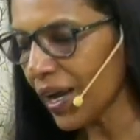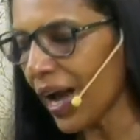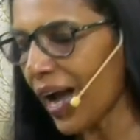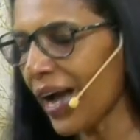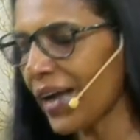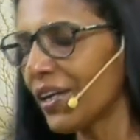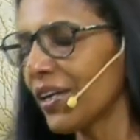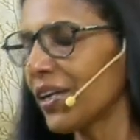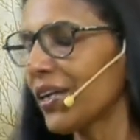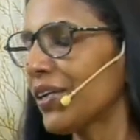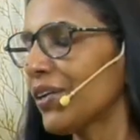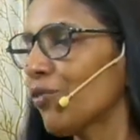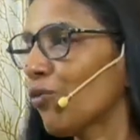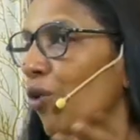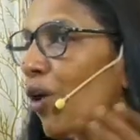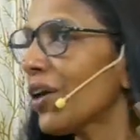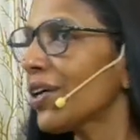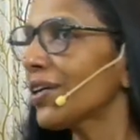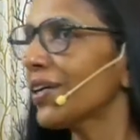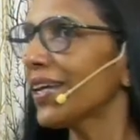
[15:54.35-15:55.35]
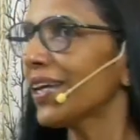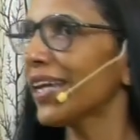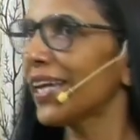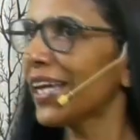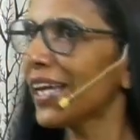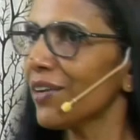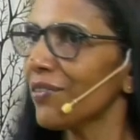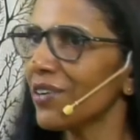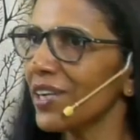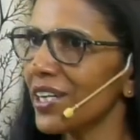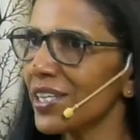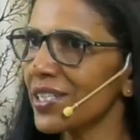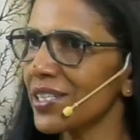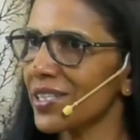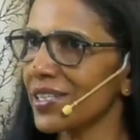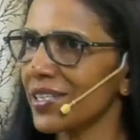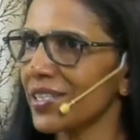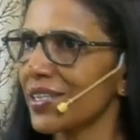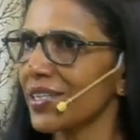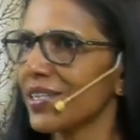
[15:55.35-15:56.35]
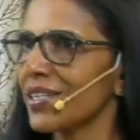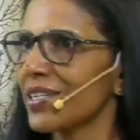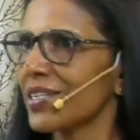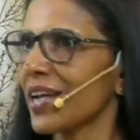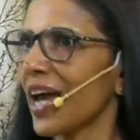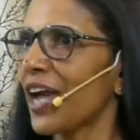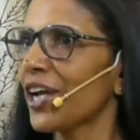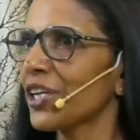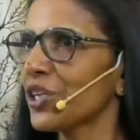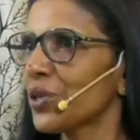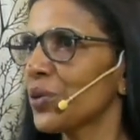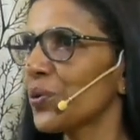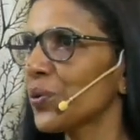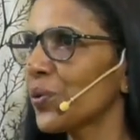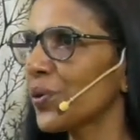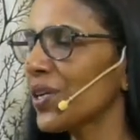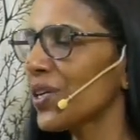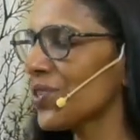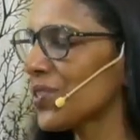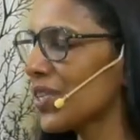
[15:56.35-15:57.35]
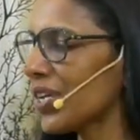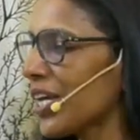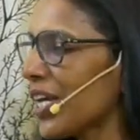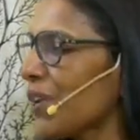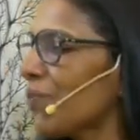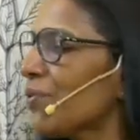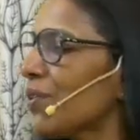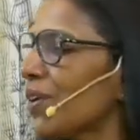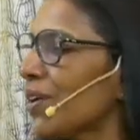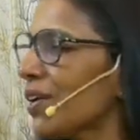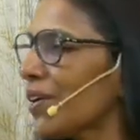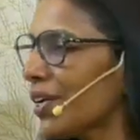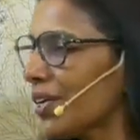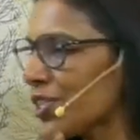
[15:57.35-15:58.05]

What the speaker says: And what evil is trying to do is evil